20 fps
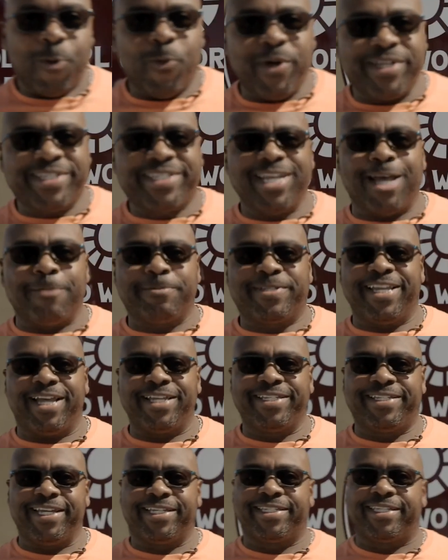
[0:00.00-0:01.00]
What's up,
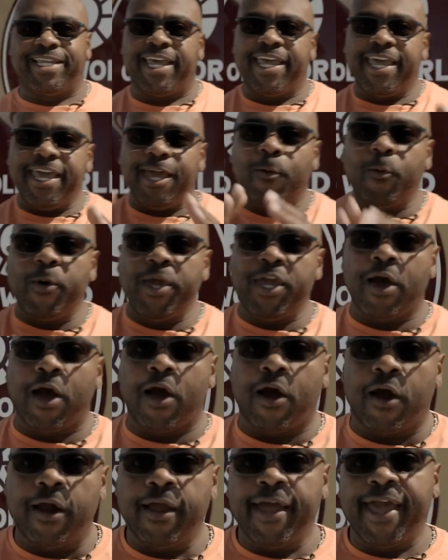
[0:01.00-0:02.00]
Sussex? Here we
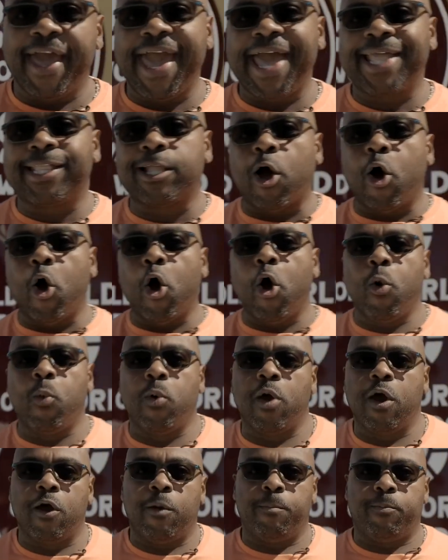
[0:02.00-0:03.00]
are at
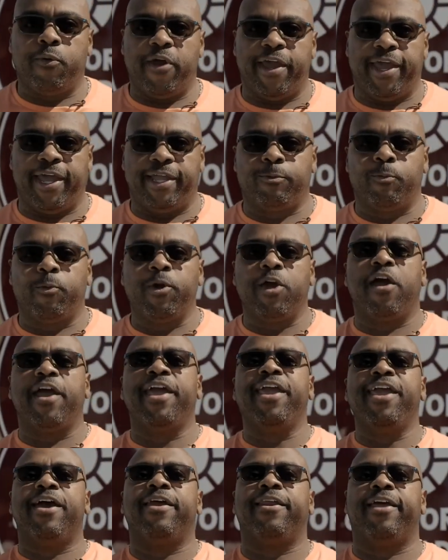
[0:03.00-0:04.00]
Old World Bread. We
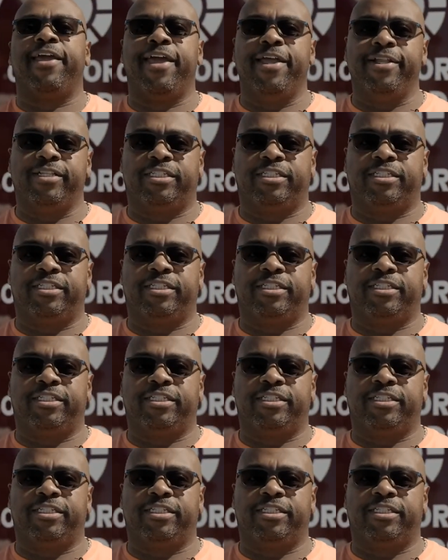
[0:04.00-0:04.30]
are here to